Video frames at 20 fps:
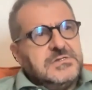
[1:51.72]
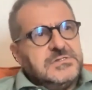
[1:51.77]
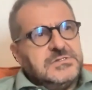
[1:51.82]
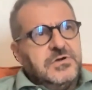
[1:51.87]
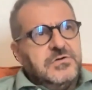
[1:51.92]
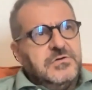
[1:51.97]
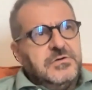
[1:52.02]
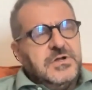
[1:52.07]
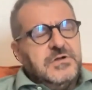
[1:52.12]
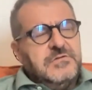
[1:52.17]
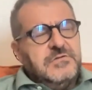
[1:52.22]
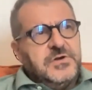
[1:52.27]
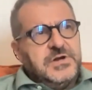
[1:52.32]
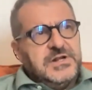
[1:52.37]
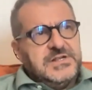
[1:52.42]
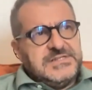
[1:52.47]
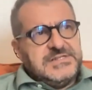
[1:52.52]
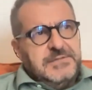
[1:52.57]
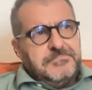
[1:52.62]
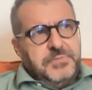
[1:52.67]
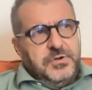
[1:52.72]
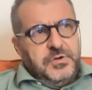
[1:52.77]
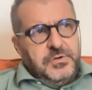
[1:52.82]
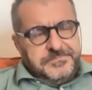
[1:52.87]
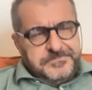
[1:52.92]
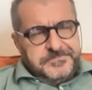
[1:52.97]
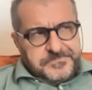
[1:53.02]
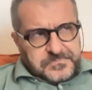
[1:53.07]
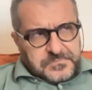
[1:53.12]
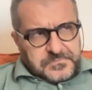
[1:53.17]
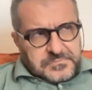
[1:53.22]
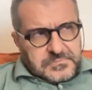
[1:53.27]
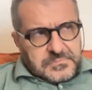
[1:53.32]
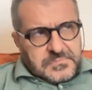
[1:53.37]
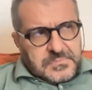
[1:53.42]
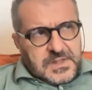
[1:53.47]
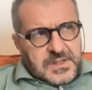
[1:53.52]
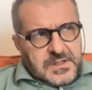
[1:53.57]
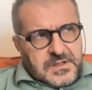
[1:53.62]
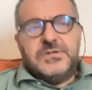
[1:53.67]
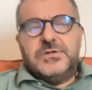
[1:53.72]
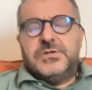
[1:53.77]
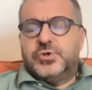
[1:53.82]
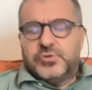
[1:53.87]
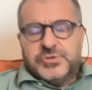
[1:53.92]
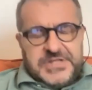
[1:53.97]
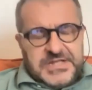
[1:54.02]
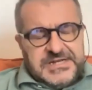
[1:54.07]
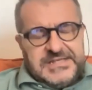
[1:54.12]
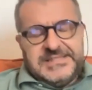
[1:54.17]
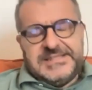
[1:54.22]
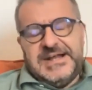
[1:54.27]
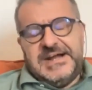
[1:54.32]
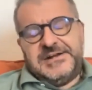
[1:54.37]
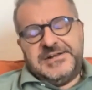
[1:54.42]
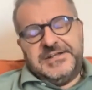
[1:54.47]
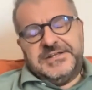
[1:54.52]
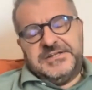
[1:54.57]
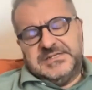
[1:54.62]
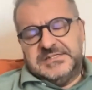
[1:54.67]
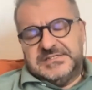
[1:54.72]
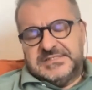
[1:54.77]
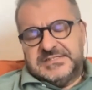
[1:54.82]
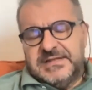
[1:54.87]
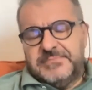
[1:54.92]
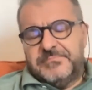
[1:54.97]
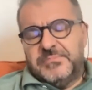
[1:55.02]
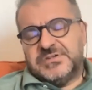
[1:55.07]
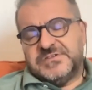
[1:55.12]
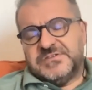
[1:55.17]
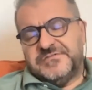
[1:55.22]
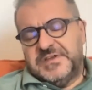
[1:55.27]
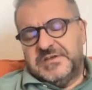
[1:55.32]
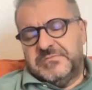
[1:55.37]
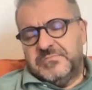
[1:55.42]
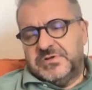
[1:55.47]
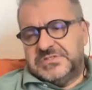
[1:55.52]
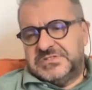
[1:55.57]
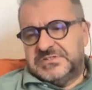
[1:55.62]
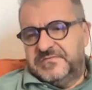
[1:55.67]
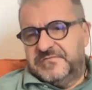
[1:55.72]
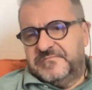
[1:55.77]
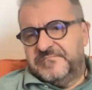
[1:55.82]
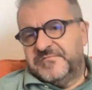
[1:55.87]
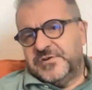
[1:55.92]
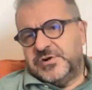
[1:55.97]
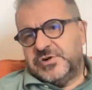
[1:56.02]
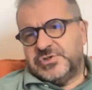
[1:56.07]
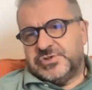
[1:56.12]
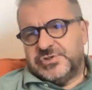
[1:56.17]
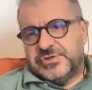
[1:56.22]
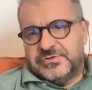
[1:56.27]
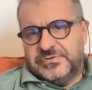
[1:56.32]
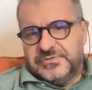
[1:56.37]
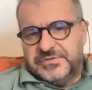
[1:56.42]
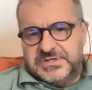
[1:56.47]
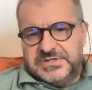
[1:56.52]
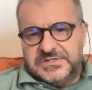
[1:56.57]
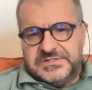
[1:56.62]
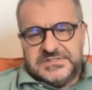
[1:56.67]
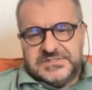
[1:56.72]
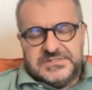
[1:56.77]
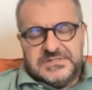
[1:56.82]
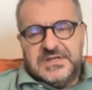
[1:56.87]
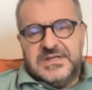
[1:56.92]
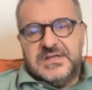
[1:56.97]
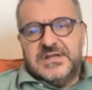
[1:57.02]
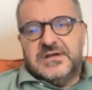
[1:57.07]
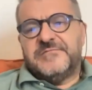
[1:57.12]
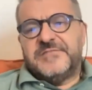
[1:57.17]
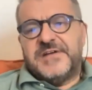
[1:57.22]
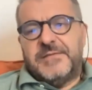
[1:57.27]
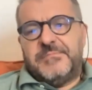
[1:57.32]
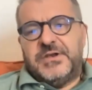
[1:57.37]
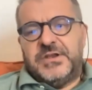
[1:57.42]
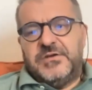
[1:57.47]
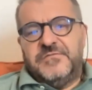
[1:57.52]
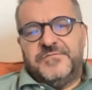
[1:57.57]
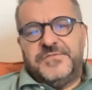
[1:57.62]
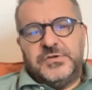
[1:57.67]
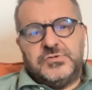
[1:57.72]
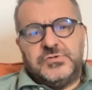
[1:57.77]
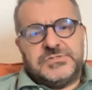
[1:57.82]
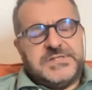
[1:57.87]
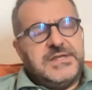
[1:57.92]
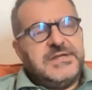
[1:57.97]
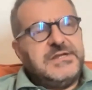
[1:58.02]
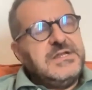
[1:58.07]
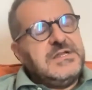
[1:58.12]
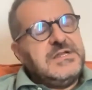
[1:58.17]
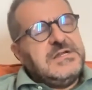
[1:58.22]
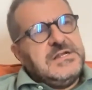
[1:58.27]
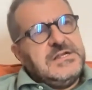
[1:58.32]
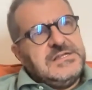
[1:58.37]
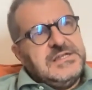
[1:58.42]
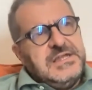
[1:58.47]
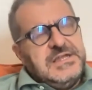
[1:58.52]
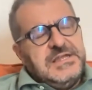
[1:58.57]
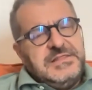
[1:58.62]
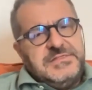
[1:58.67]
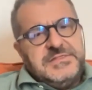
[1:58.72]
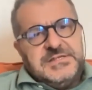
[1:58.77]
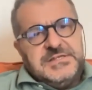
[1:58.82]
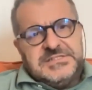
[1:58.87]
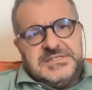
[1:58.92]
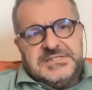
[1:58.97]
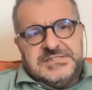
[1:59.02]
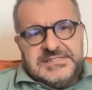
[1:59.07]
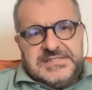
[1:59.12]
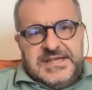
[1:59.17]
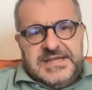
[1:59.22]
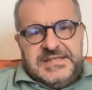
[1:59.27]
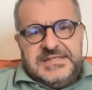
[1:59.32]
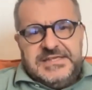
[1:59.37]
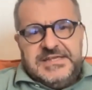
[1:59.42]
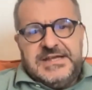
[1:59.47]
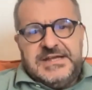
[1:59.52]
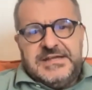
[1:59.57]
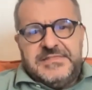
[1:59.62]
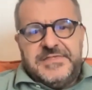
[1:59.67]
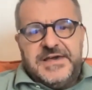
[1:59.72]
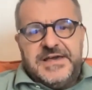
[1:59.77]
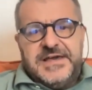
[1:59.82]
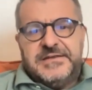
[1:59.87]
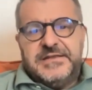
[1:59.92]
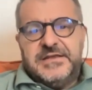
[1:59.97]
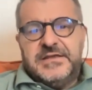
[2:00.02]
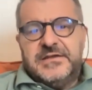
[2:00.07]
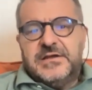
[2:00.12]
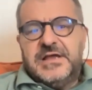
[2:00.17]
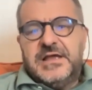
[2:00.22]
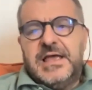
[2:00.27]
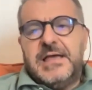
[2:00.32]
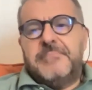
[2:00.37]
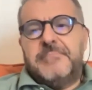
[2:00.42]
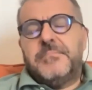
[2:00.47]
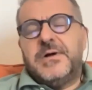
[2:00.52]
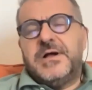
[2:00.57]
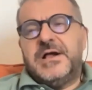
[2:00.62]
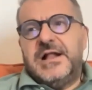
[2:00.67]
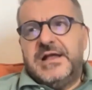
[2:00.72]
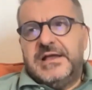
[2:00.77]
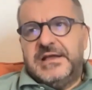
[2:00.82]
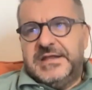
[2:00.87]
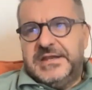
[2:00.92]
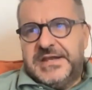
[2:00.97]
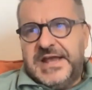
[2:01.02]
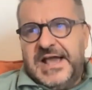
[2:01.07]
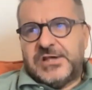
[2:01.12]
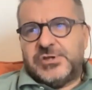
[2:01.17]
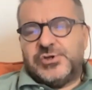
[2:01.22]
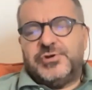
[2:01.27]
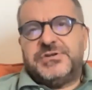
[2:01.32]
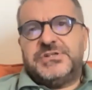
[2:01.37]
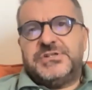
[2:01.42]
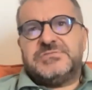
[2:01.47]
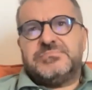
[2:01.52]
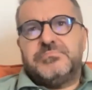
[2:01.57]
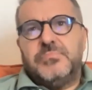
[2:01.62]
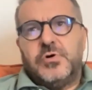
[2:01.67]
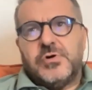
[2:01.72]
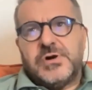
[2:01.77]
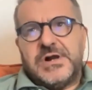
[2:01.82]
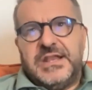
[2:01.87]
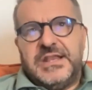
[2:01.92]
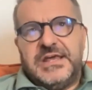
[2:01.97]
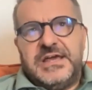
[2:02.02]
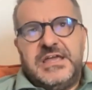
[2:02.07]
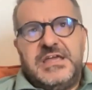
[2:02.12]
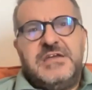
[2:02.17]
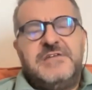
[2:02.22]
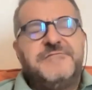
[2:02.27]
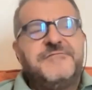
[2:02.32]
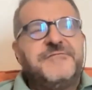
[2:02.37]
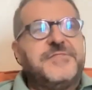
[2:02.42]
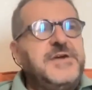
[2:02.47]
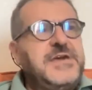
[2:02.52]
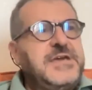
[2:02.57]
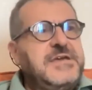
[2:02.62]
So, for example, utilitarian is the most famous version of this family of views. That it, it, this is the idea that a, a, an action is moral if